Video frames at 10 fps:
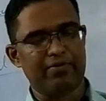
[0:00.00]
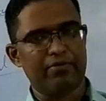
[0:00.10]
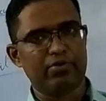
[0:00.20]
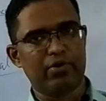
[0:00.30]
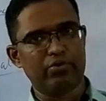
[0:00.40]
How
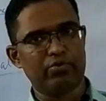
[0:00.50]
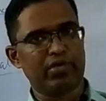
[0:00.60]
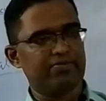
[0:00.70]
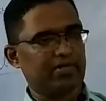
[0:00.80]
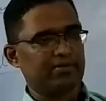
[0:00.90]
are you going to
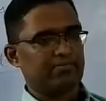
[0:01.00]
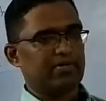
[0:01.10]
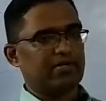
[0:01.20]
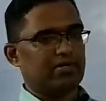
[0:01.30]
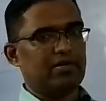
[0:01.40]
give him?
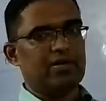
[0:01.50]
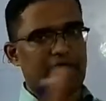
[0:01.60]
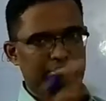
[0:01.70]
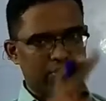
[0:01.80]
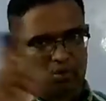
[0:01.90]

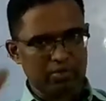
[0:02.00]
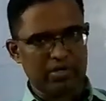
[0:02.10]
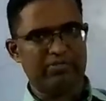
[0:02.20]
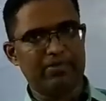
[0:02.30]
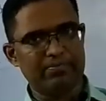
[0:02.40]
Are you going to
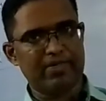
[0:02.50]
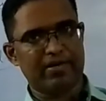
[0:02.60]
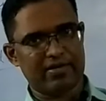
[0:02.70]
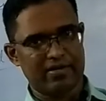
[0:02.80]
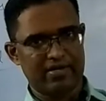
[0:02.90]
give him
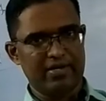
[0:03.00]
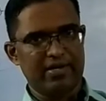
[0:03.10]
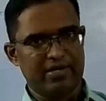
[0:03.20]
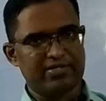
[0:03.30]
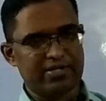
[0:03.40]
that
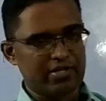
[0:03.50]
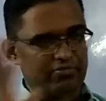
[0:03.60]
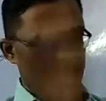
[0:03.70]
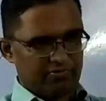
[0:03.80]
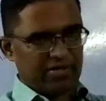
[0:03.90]
receipt
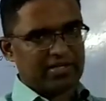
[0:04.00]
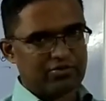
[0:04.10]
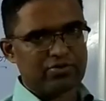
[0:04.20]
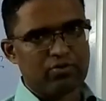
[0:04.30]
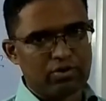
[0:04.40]
of
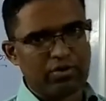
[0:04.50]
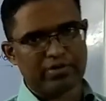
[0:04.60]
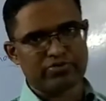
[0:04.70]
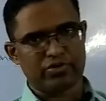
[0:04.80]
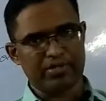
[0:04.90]
1,000 gold
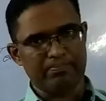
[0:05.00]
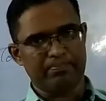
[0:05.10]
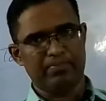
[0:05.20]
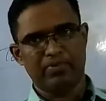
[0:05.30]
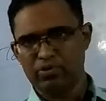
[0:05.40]
coins to him?
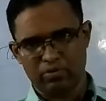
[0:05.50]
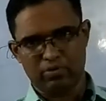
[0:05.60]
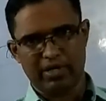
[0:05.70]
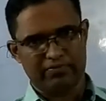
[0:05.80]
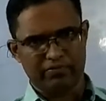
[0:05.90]

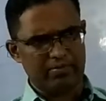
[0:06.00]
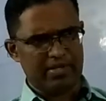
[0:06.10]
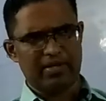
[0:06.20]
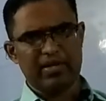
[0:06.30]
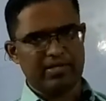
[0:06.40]
No, it would
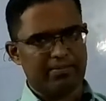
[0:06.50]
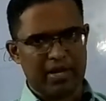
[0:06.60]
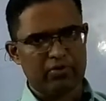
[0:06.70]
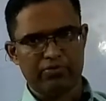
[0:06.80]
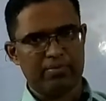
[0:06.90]
be, the
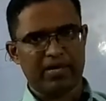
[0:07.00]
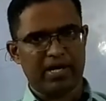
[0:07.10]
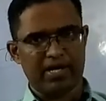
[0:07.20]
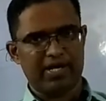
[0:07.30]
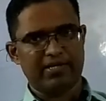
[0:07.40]
mango would be
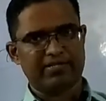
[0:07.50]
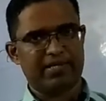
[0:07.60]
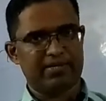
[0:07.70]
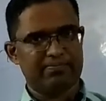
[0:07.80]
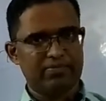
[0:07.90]
hardly,
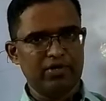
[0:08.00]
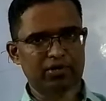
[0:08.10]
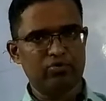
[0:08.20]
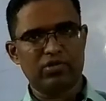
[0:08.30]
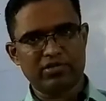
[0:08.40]
say,
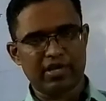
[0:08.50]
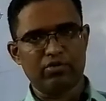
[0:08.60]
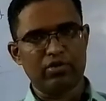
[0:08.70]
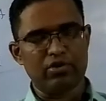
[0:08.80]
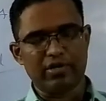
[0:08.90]
2 or 3
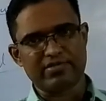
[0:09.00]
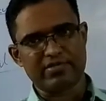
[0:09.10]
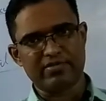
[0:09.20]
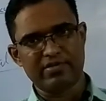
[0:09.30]
gold coins.